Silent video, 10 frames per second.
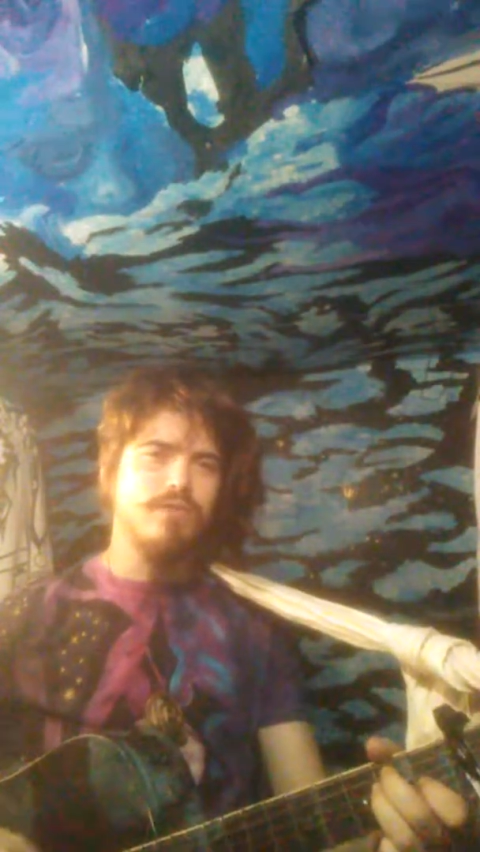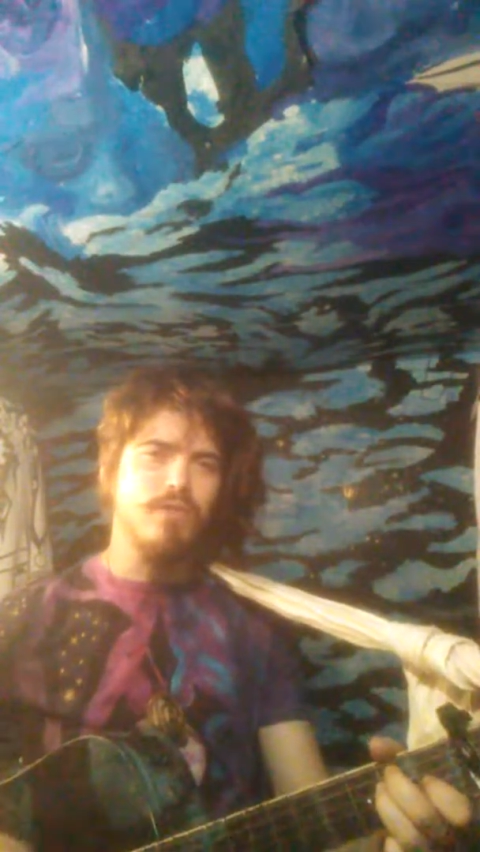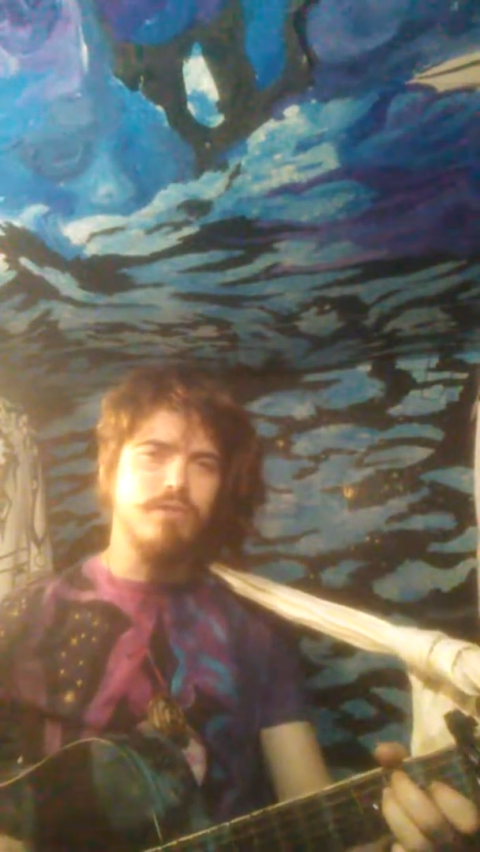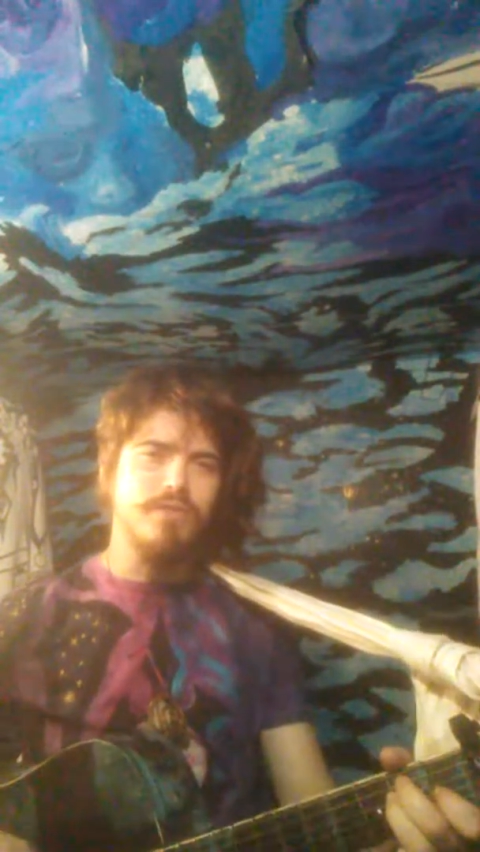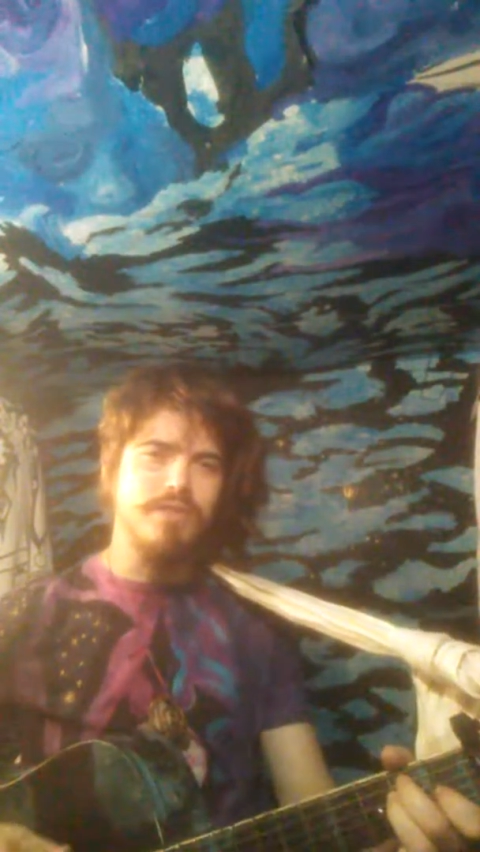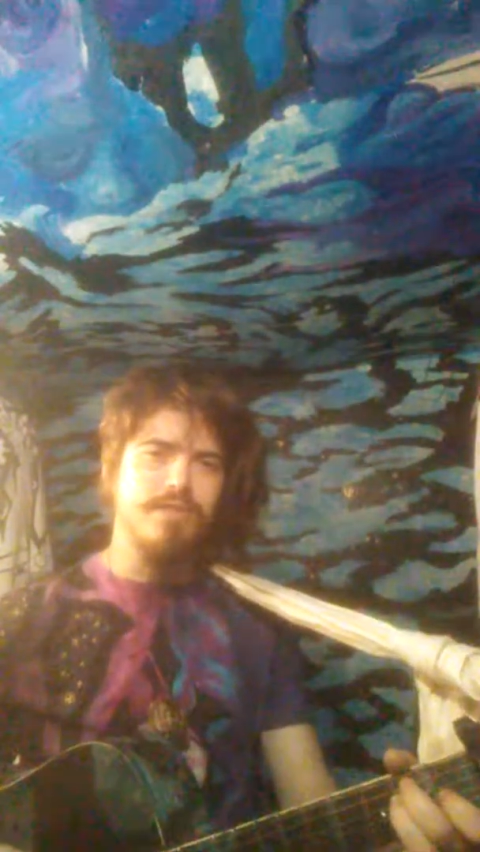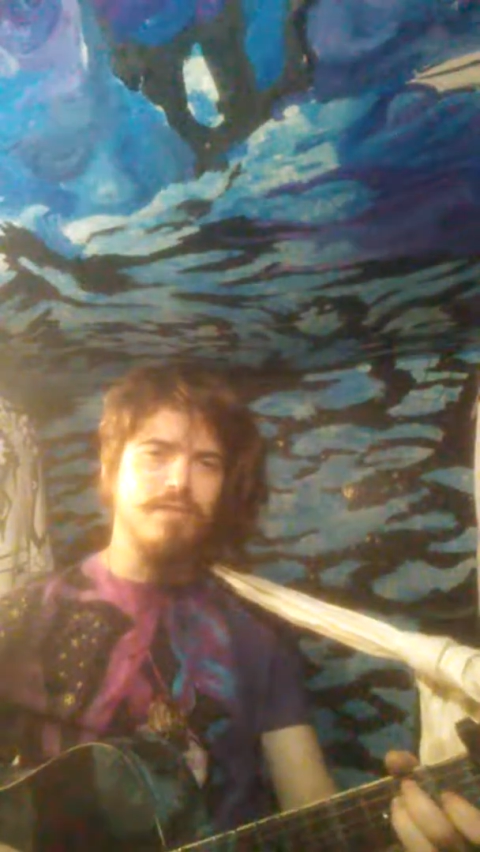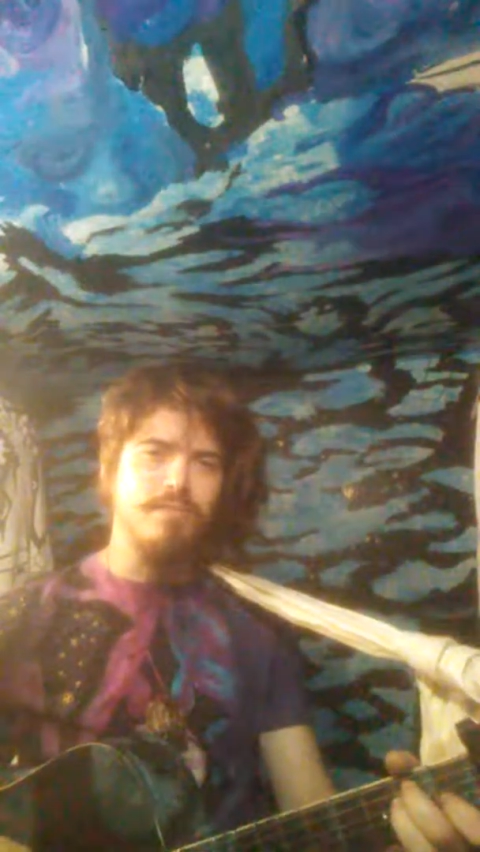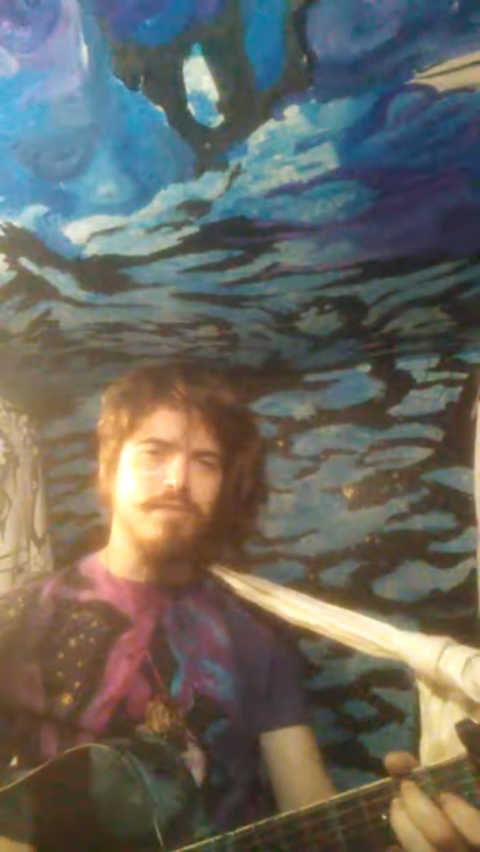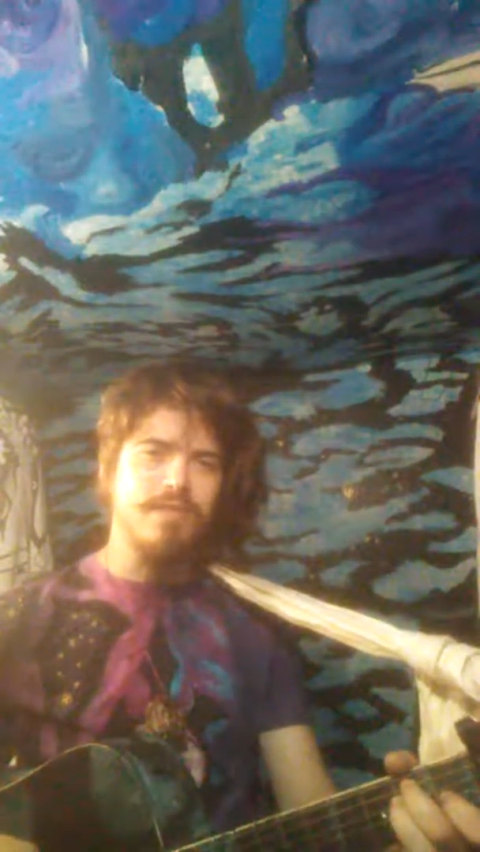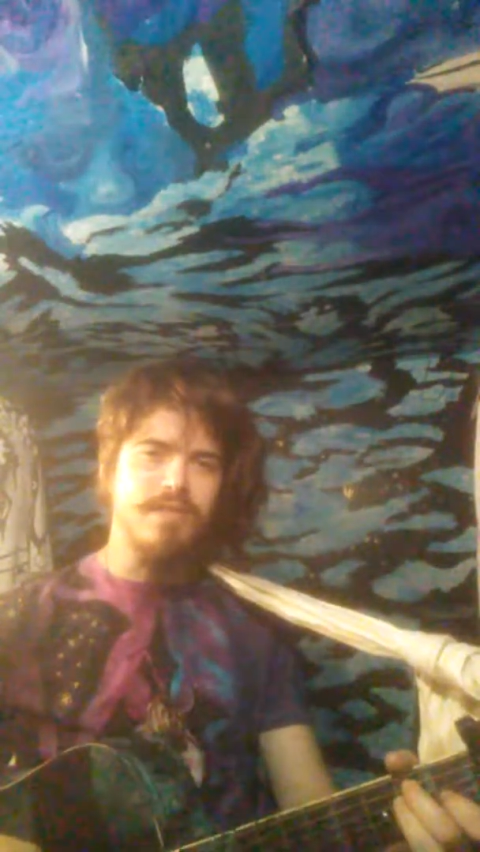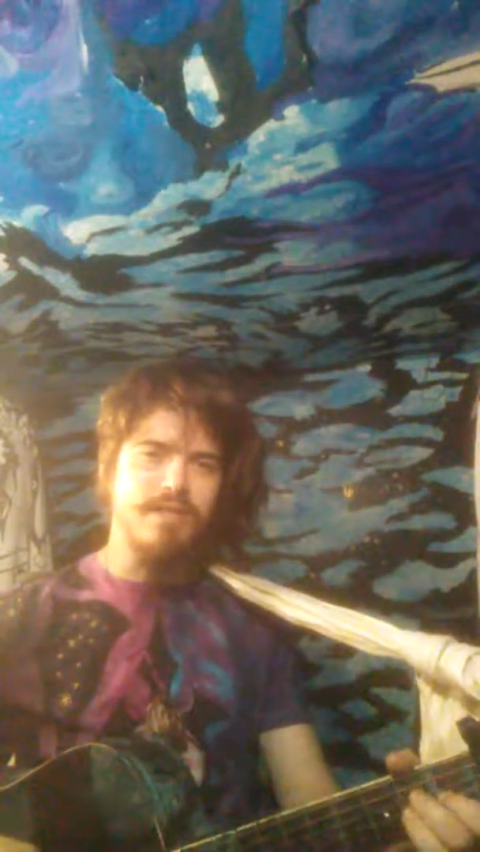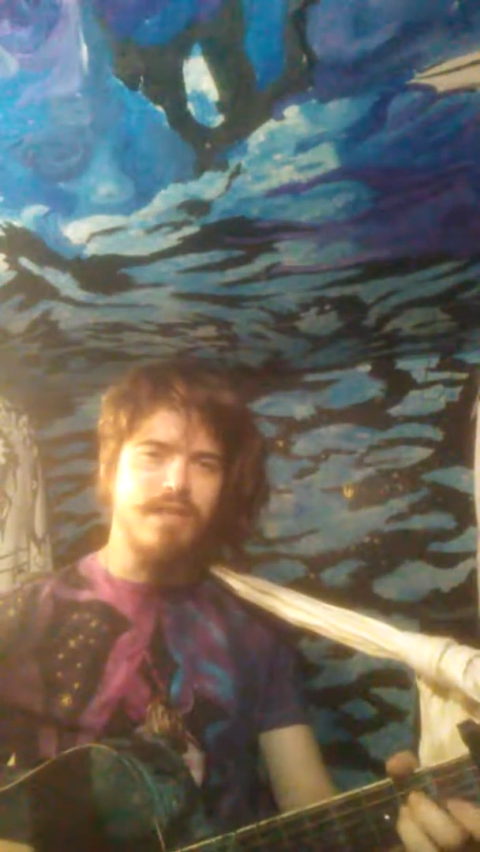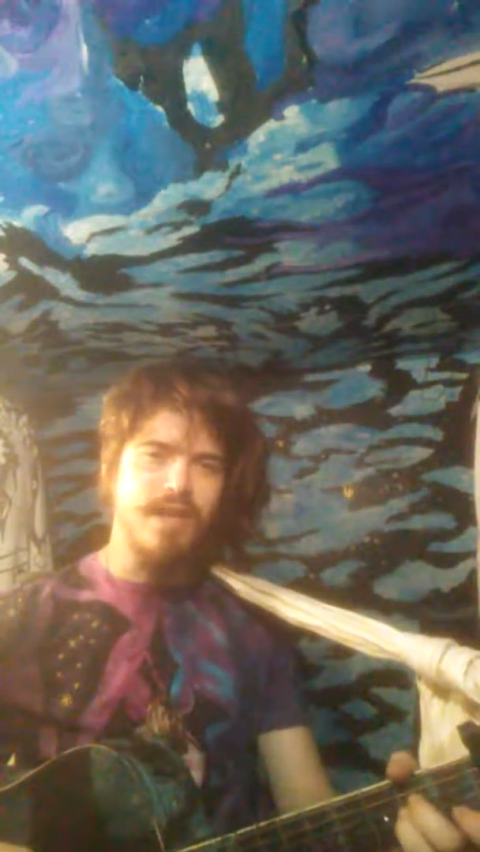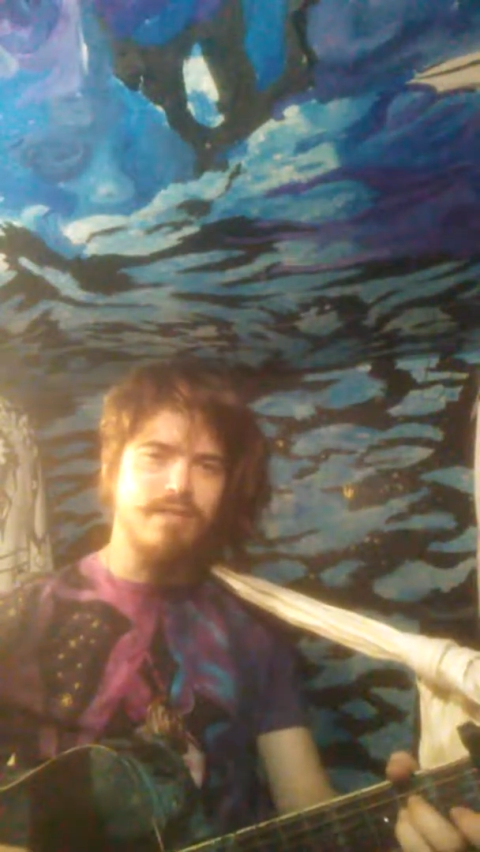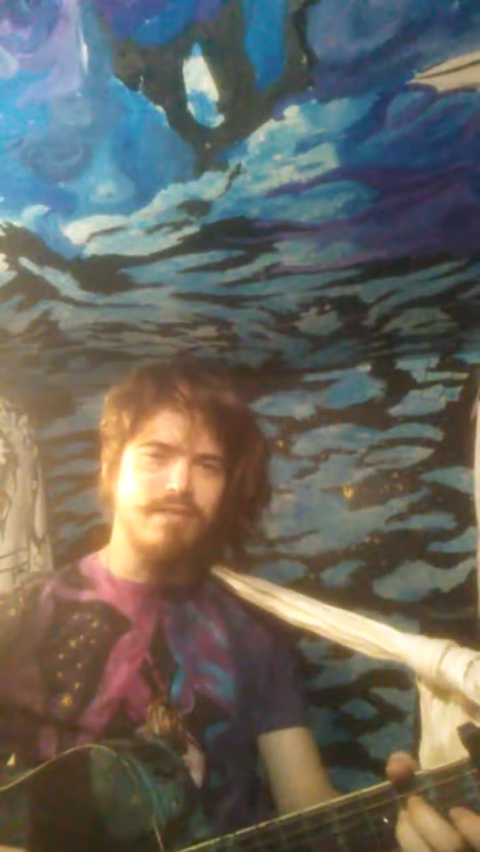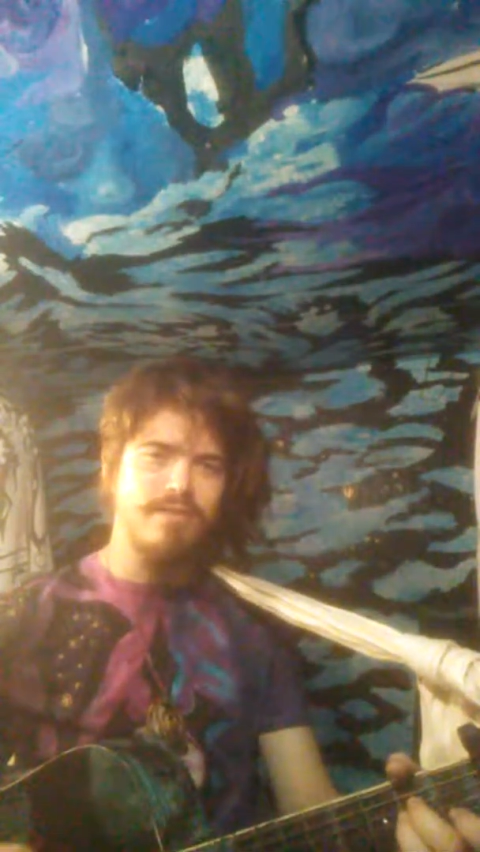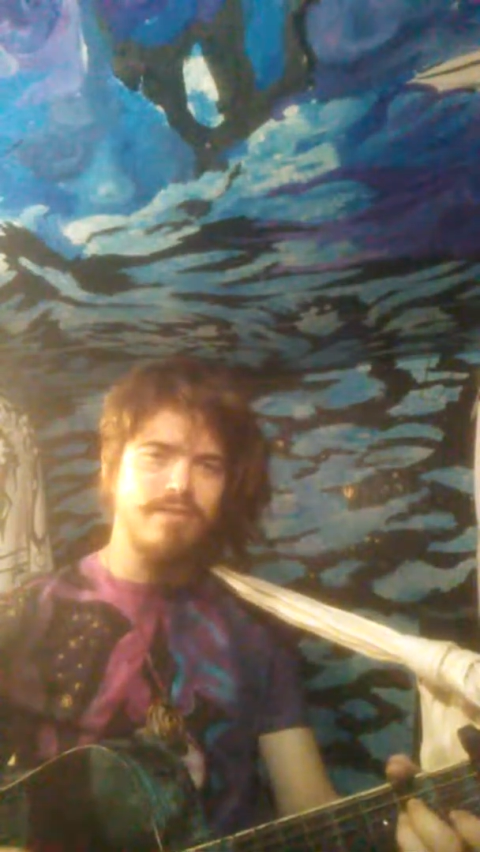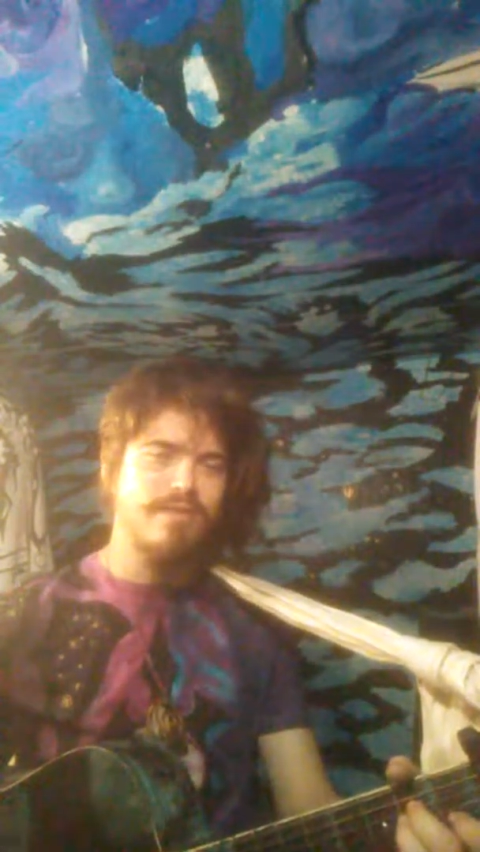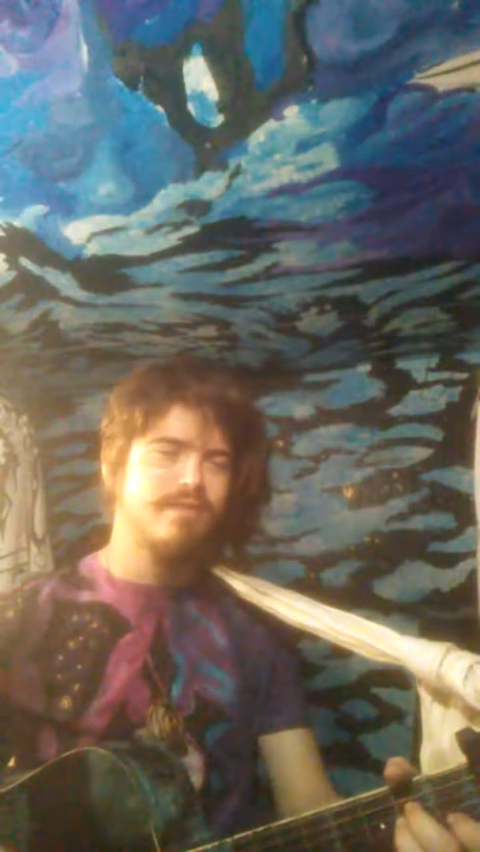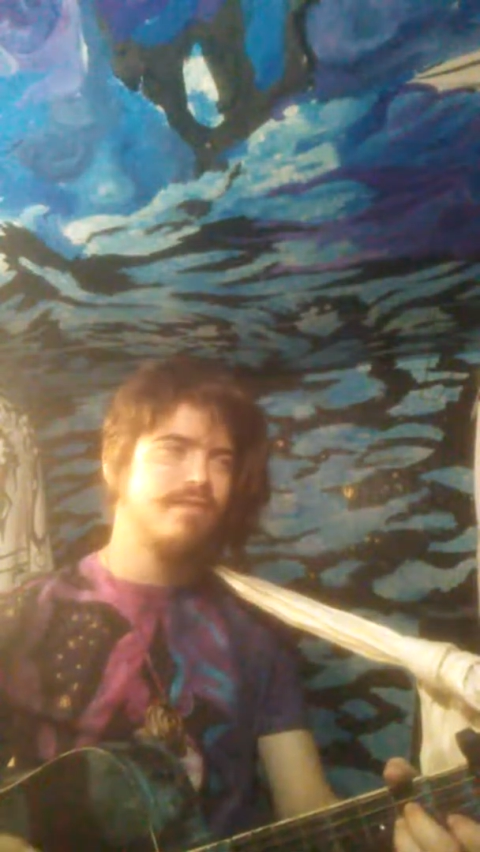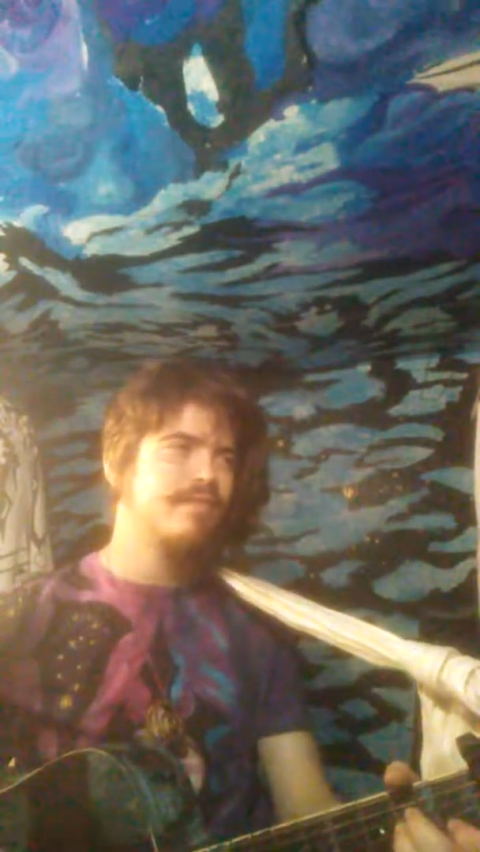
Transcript: solar systems into dust.